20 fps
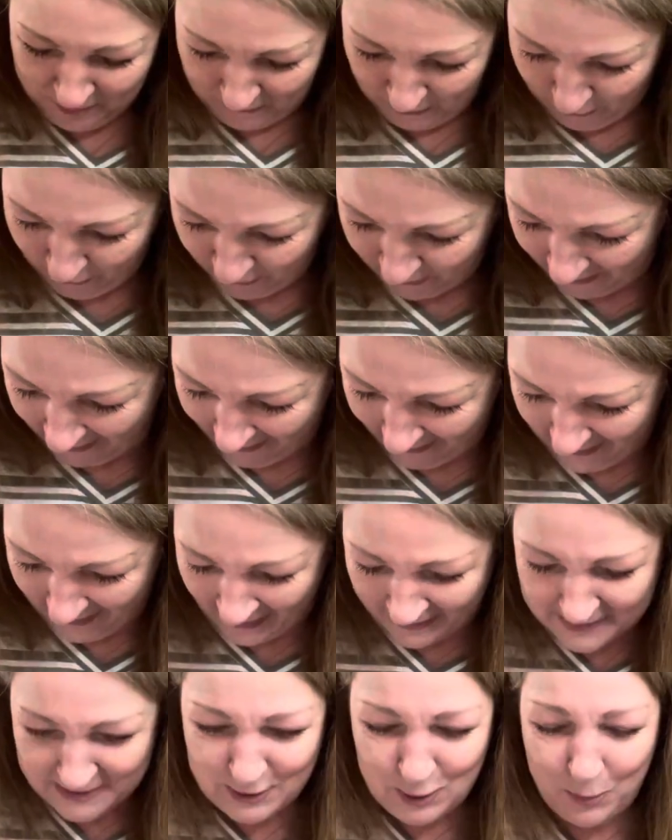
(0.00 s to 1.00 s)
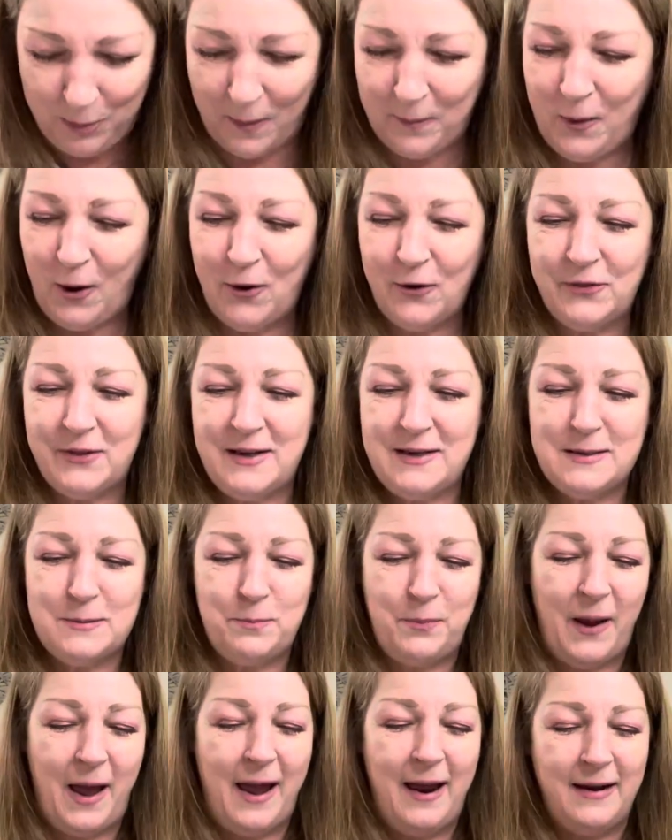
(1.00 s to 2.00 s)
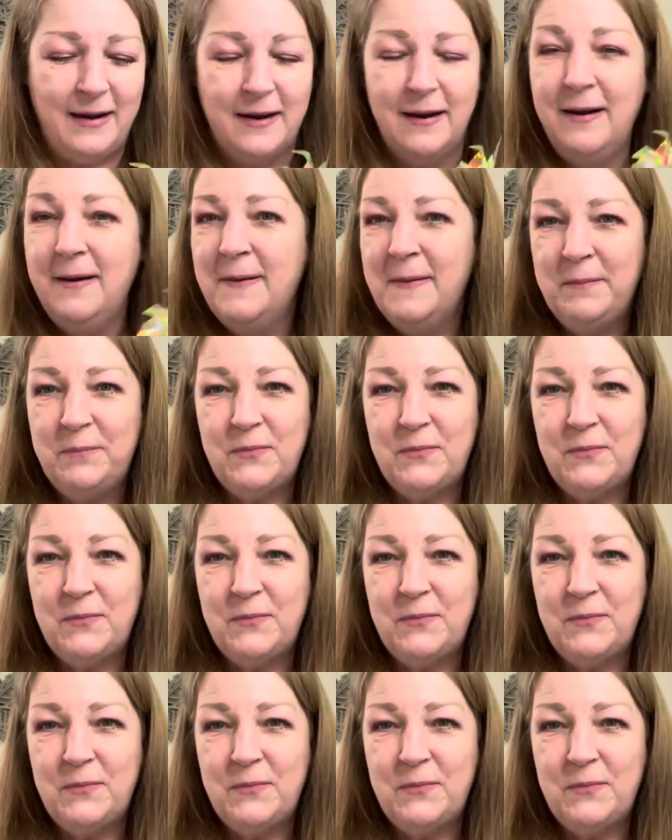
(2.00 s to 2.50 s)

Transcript: Okay, next up, I bought this pen.